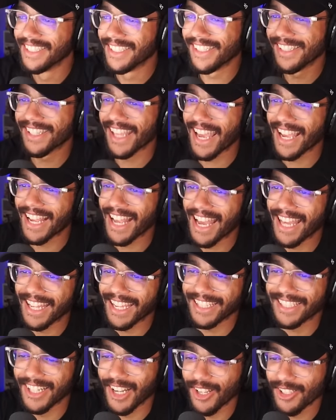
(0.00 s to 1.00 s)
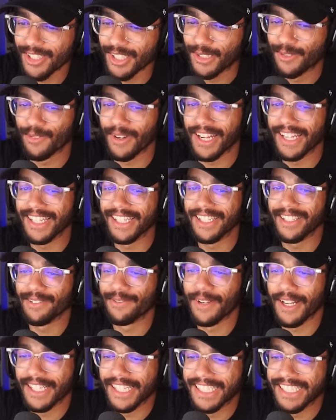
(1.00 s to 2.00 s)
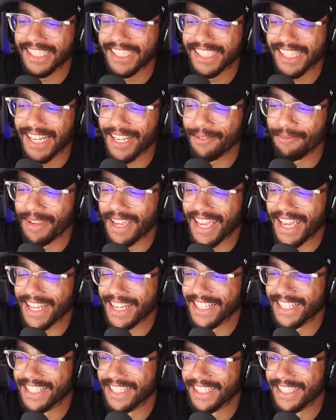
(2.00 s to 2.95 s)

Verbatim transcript: He's that guy that talks his friend into fucking shit, man.